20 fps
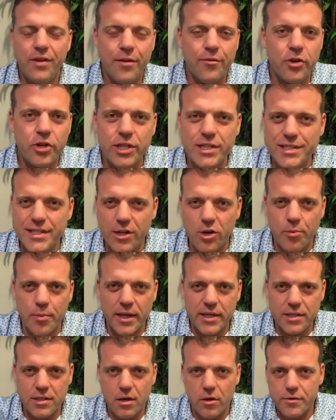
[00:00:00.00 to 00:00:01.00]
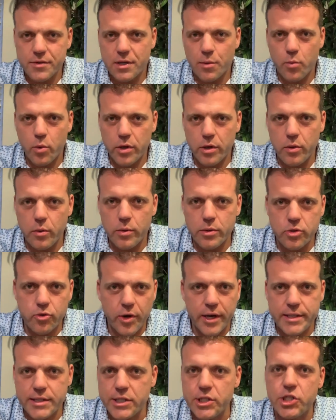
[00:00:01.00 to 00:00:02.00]
considered myself someone who was
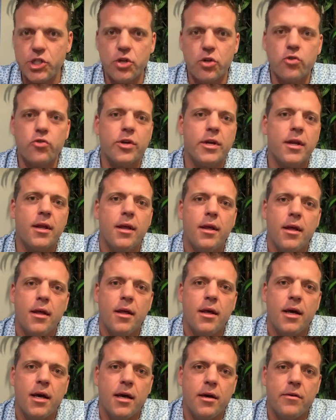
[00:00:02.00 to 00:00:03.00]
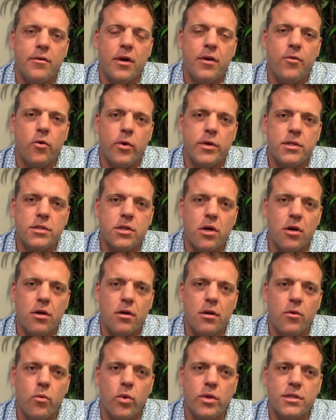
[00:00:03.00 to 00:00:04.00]
raising children. I've always
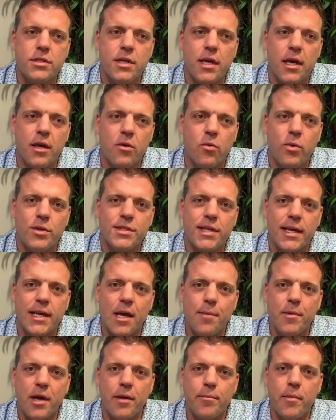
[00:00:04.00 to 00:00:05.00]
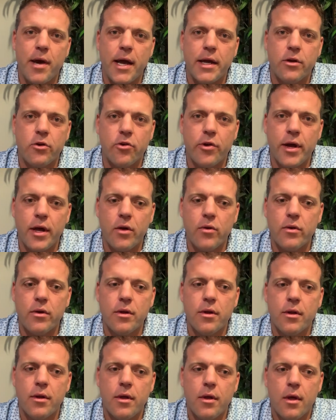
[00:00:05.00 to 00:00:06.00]
thought once I got my mind around
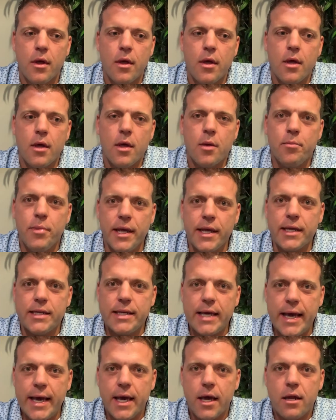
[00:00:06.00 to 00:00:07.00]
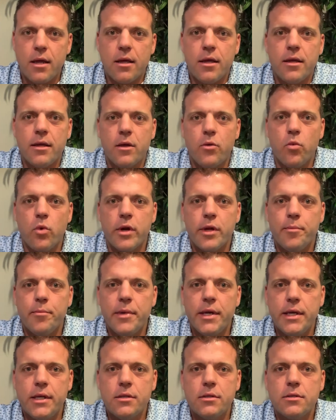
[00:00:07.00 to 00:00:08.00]
being a dad and what it
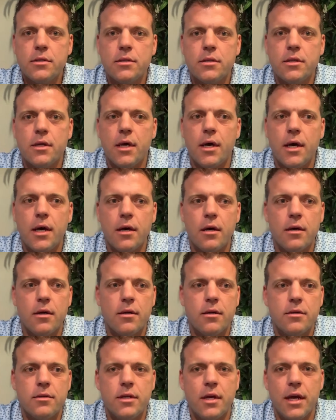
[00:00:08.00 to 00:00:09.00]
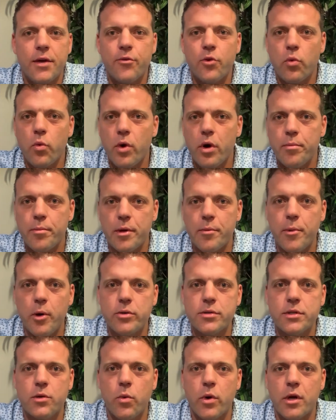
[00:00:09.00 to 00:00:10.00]
means to everyone, but
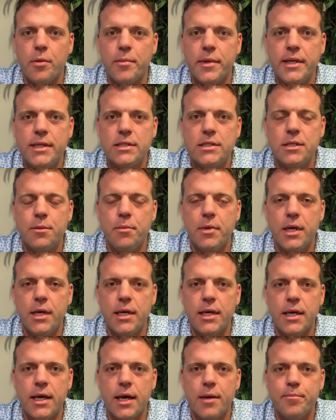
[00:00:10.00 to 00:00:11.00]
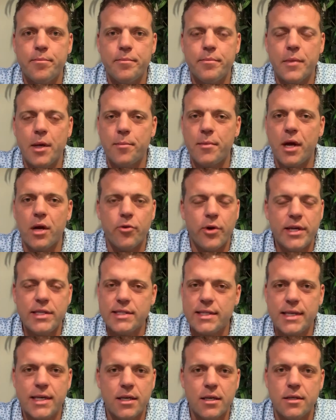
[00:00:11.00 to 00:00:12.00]
mostly what it means to me, I'm not
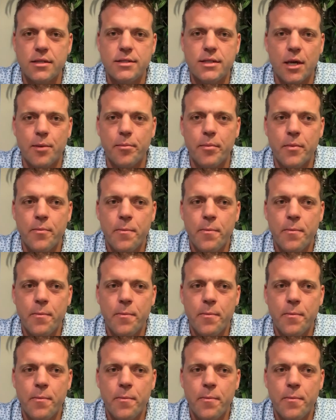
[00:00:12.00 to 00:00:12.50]
raising kids. I'm